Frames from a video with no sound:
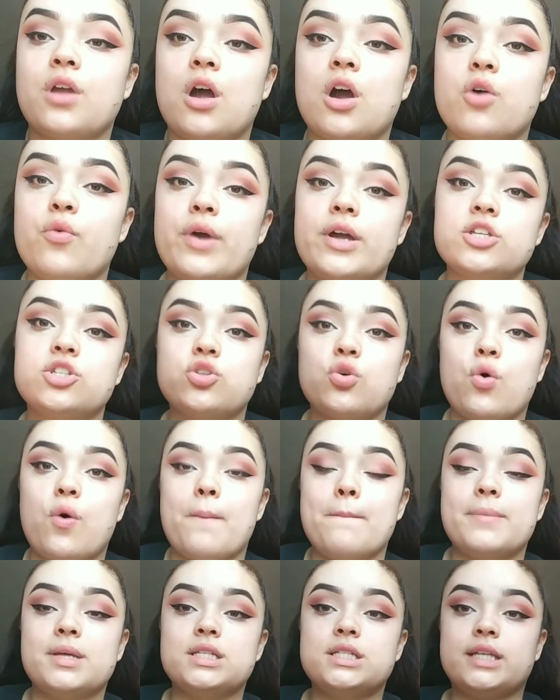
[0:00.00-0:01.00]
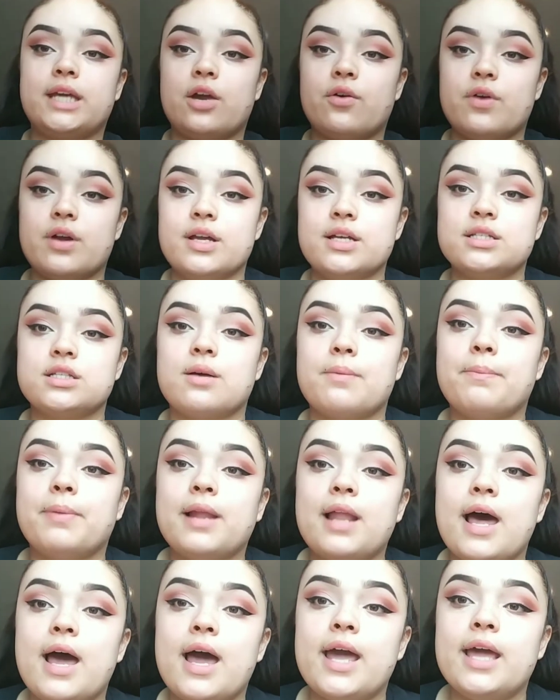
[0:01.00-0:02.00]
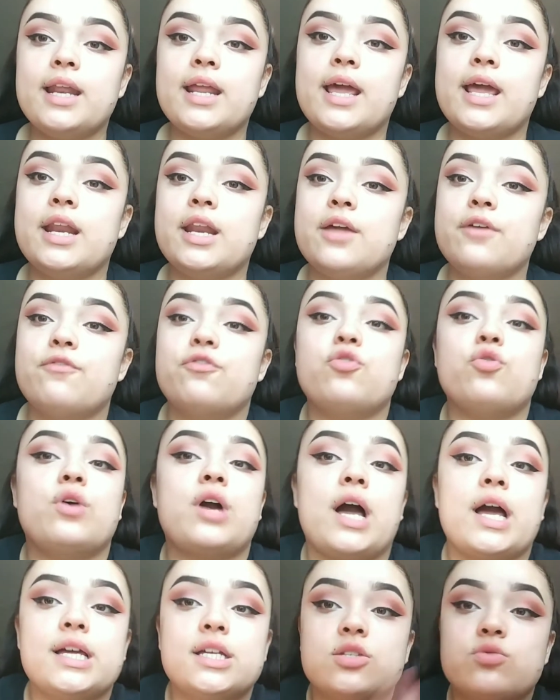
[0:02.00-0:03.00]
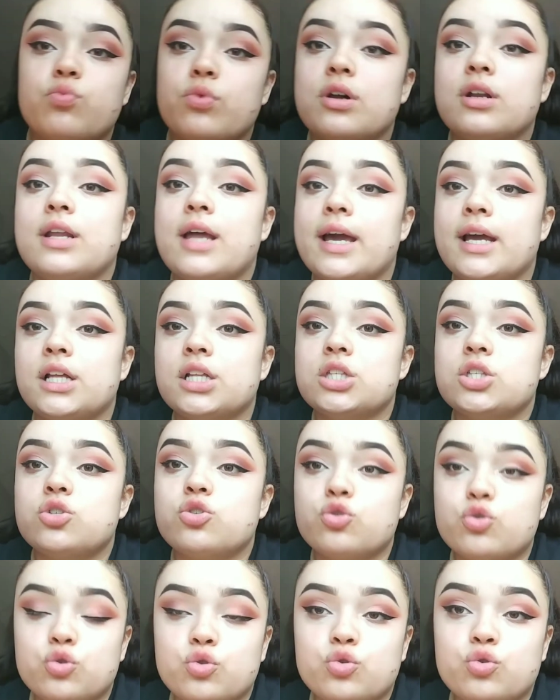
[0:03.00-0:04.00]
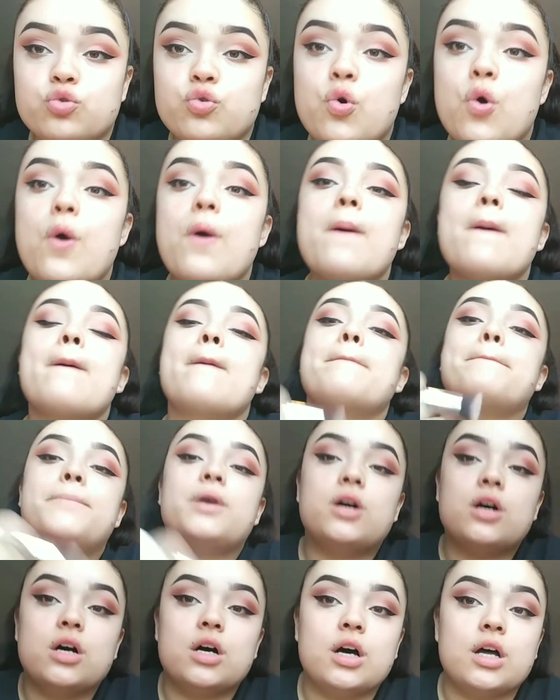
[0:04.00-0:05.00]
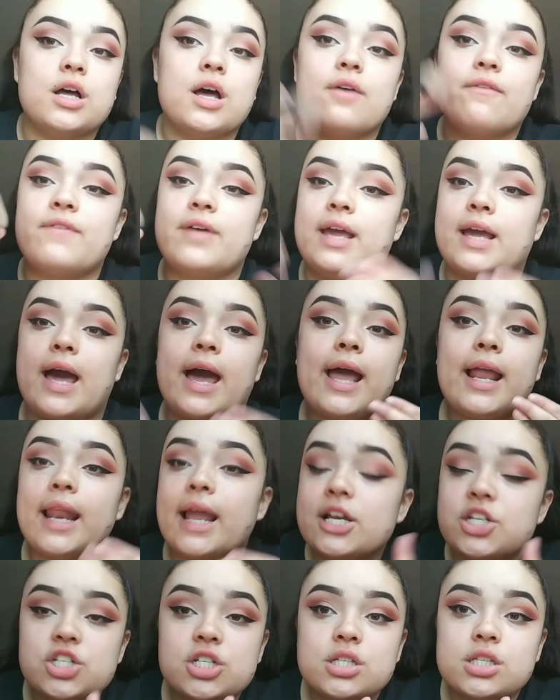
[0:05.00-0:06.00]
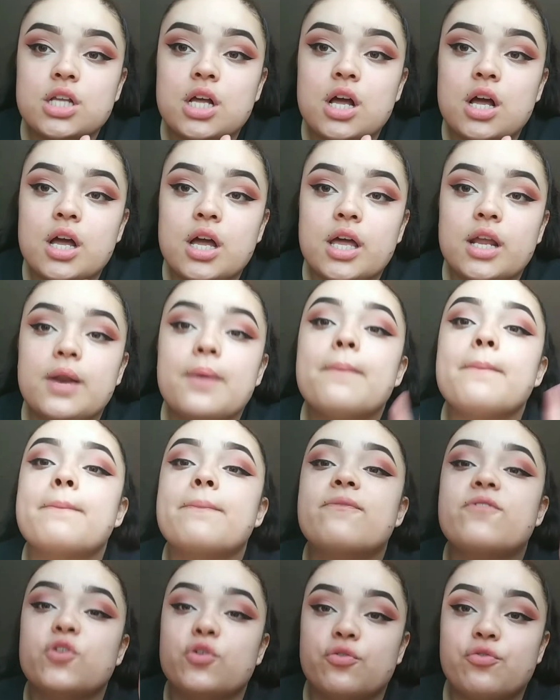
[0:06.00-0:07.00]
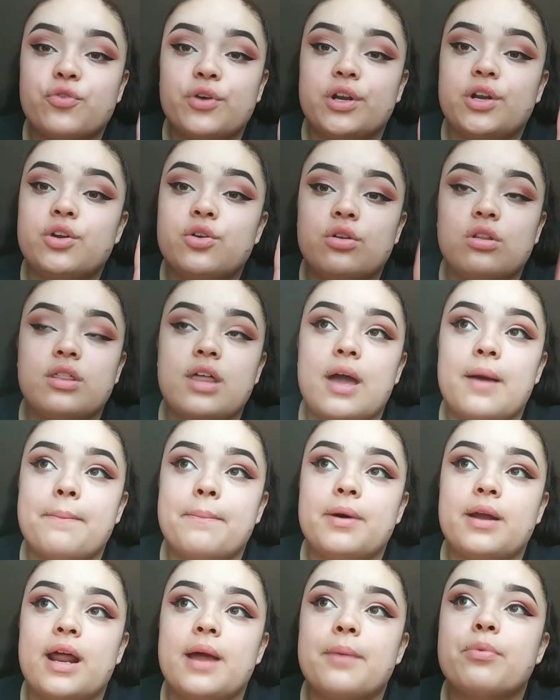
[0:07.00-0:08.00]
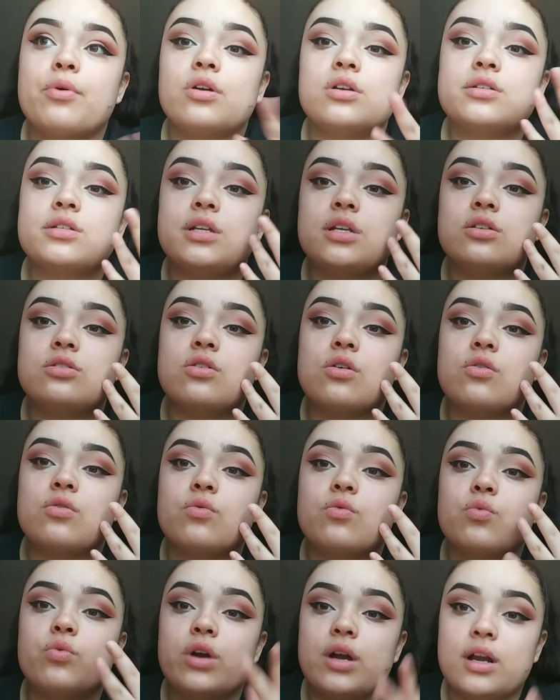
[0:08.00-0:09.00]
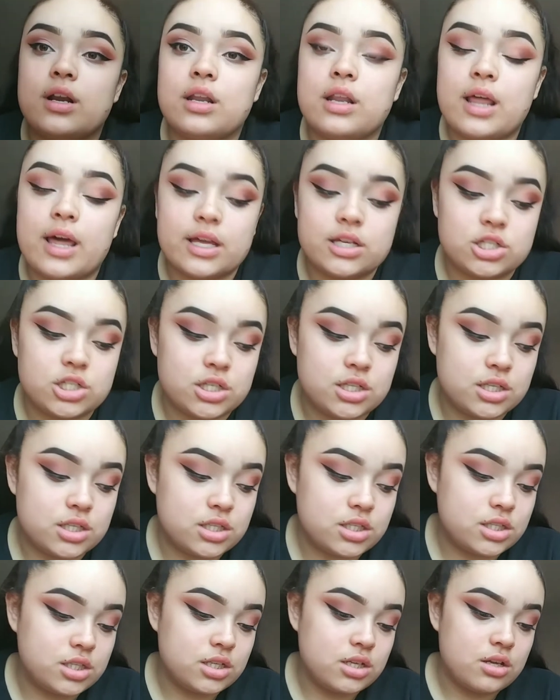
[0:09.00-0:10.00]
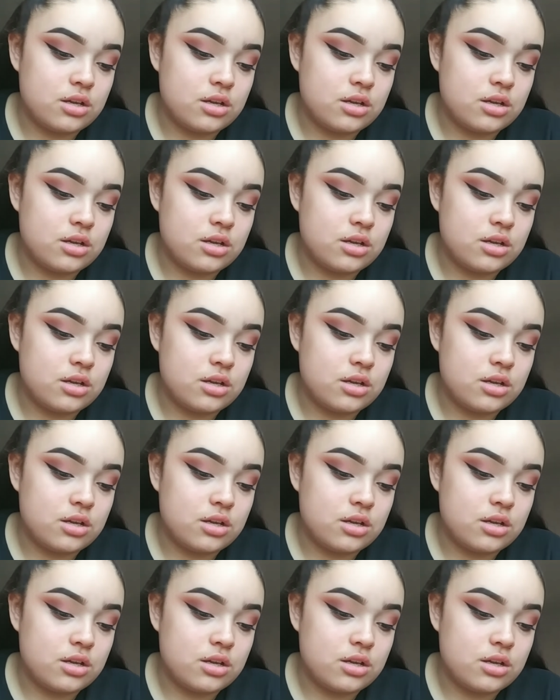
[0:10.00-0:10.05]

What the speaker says: Alright, so mascara is applied, and if you guys would like to put fake eyelashes on, feel free to do that, but I personally don't wear lashes.